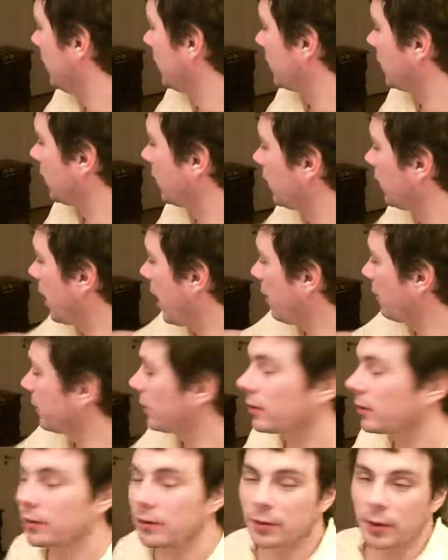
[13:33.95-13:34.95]
So you
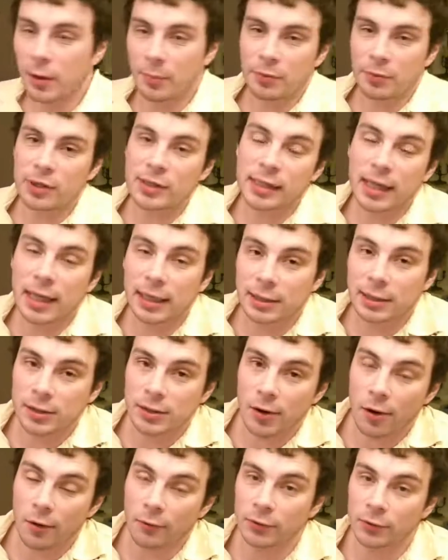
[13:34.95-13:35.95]
have a
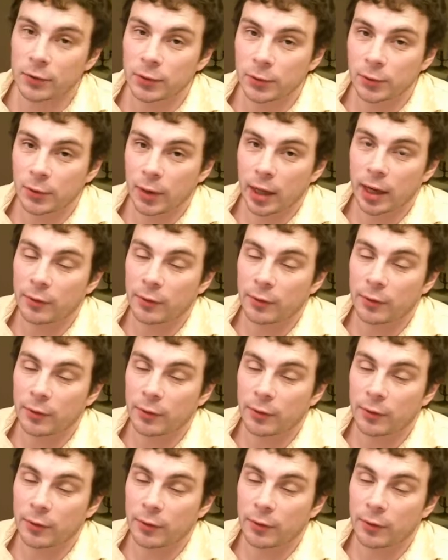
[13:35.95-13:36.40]
pre-selection of 2